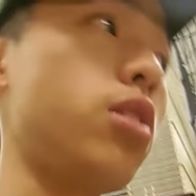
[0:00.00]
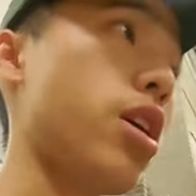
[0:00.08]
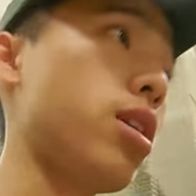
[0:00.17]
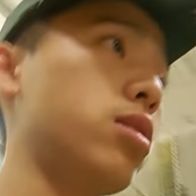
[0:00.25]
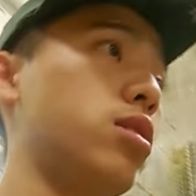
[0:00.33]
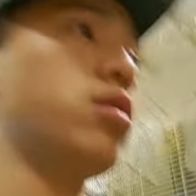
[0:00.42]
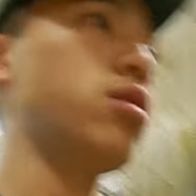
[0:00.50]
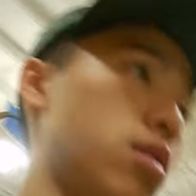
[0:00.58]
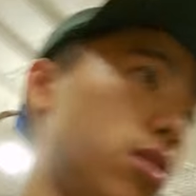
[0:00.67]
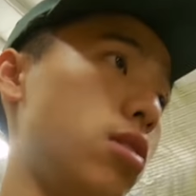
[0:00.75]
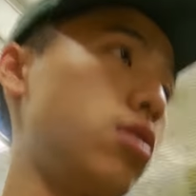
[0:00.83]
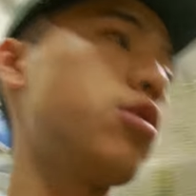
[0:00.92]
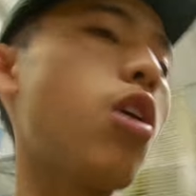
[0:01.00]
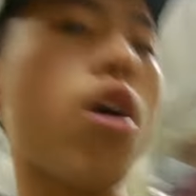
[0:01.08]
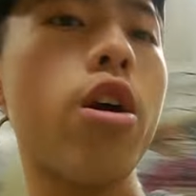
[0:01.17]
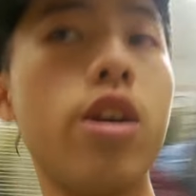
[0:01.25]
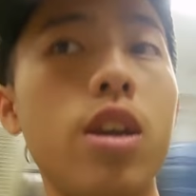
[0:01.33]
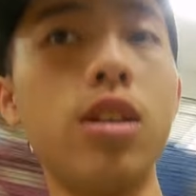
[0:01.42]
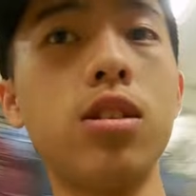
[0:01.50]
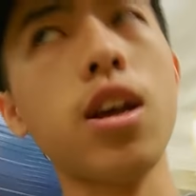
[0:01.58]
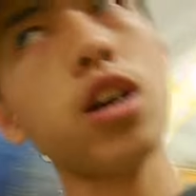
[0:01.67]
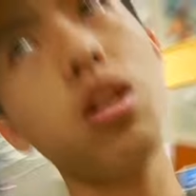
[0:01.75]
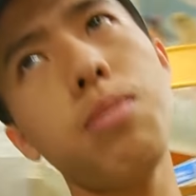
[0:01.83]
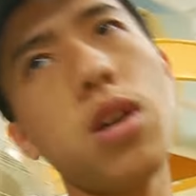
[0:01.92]
Yes, sorry, it's
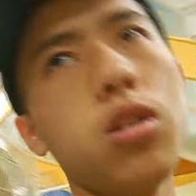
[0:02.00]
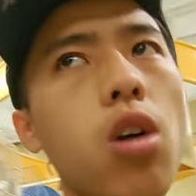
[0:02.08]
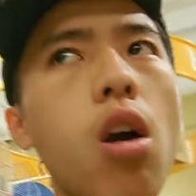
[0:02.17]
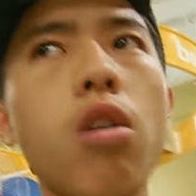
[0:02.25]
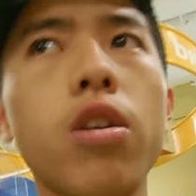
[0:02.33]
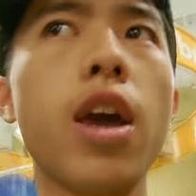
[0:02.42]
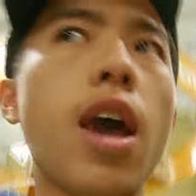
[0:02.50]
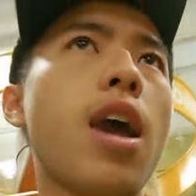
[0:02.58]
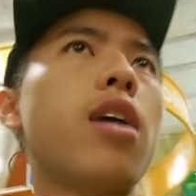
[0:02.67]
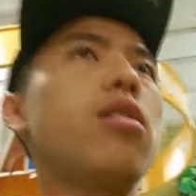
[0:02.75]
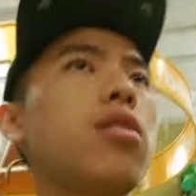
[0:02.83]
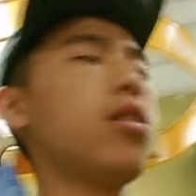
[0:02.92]
not gonna be a dog, cat.